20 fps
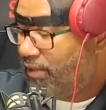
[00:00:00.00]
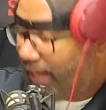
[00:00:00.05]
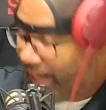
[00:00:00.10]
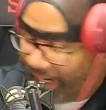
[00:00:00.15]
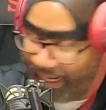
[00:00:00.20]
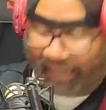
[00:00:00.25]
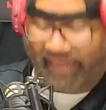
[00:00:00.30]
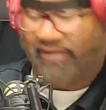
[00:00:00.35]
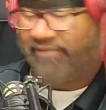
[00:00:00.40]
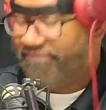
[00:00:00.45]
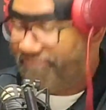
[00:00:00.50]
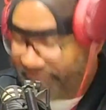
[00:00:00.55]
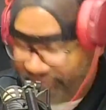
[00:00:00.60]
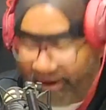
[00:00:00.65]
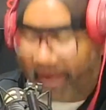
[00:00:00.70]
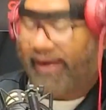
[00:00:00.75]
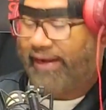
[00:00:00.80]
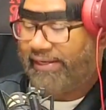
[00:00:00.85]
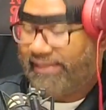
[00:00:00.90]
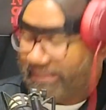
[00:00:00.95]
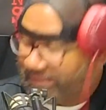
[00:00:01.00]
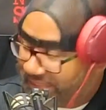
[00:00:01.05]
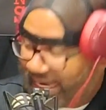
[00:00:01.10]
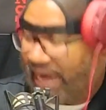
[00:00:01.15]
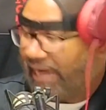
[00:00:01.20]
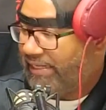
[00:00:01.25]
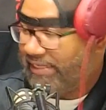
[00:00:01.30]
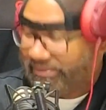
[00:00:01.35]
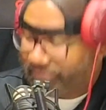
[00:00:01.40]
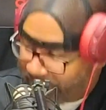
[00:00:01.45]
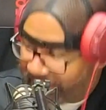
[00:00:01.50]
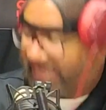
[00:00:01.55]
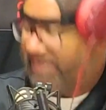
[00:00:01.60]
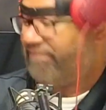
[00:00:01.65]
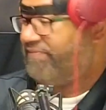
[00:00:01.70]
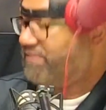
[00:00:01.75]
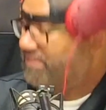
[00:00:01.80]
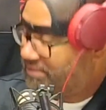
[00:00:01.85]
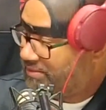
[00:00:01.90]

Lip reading: And fucking Italian beefs.